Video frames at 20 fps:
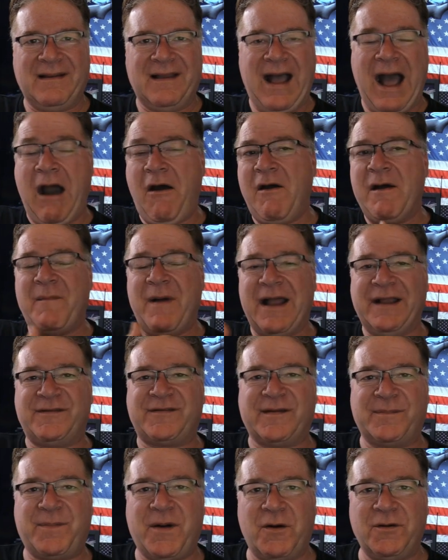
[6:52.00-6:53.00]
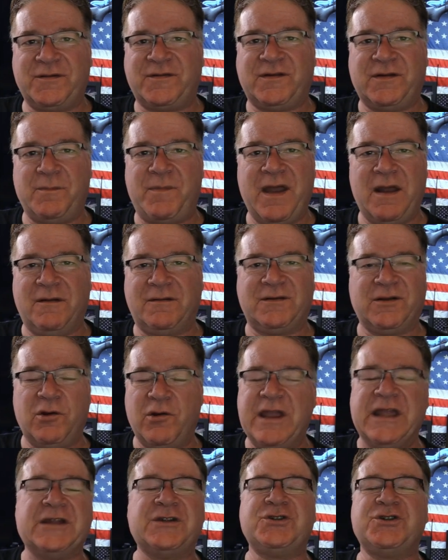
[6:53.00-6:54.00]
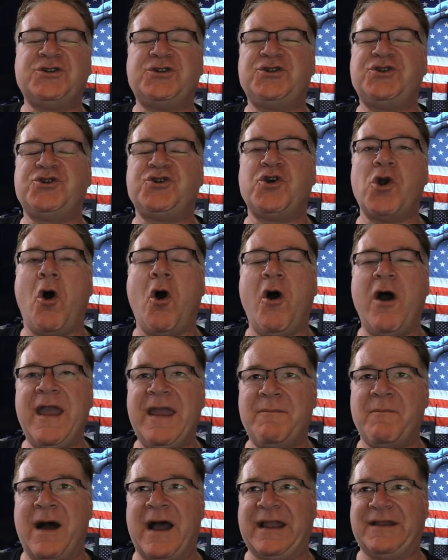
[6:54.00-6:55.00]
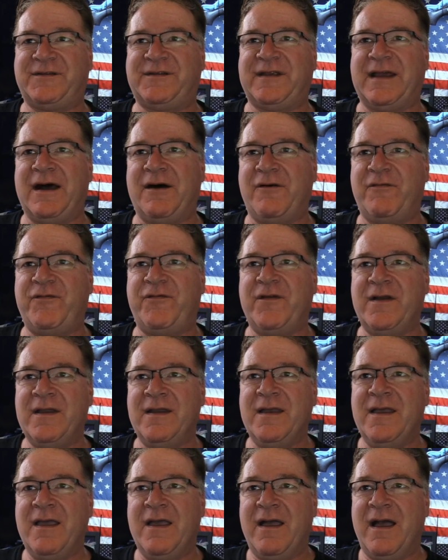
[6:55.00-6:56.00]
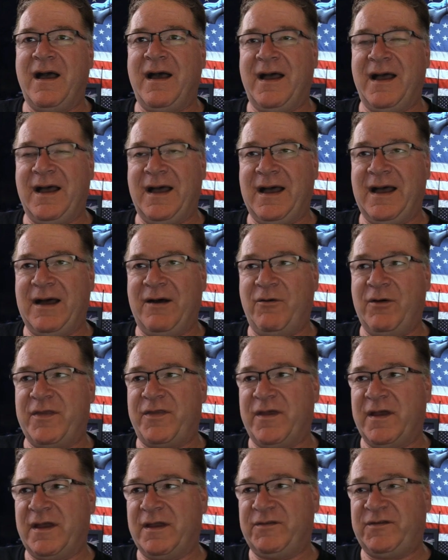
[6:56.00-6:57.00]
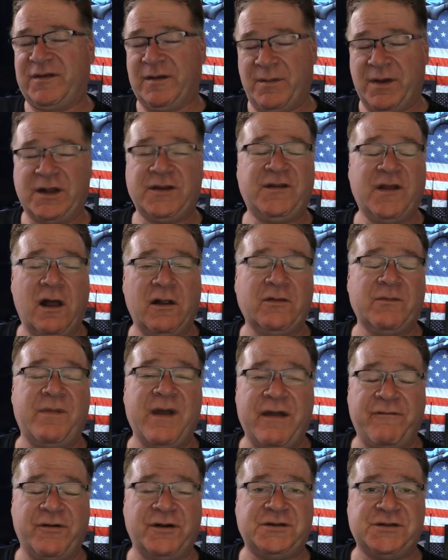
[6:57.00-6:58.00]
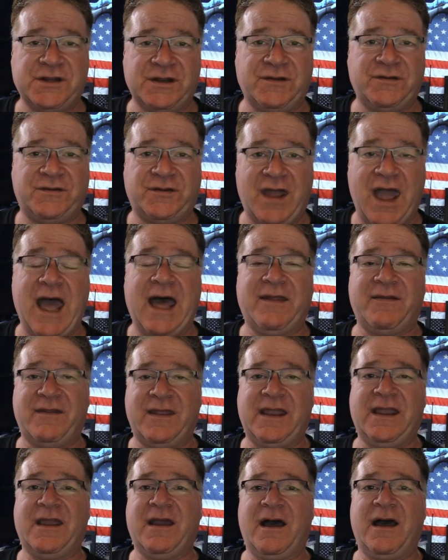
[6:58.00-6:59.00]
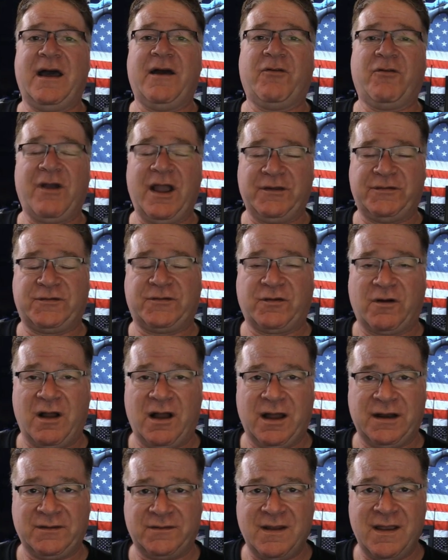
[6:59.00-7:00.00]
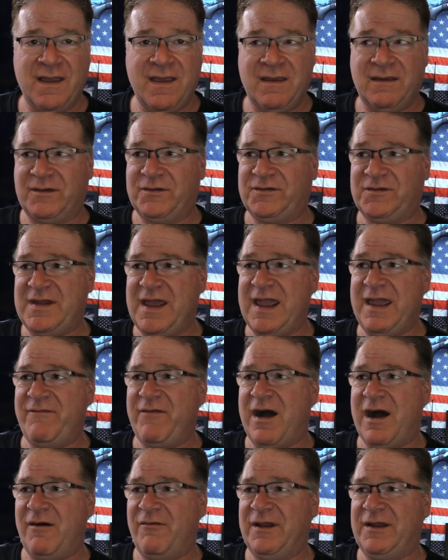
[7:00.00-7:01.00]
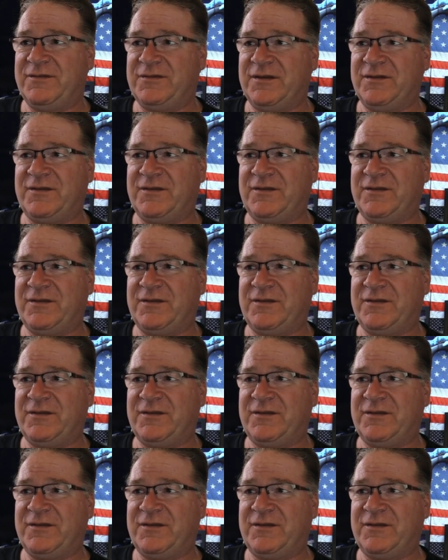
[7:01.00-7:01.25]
How am I supposed to be able to enjoy myself uh, with uh, some adult beverages at the uh, restaurant because Dave always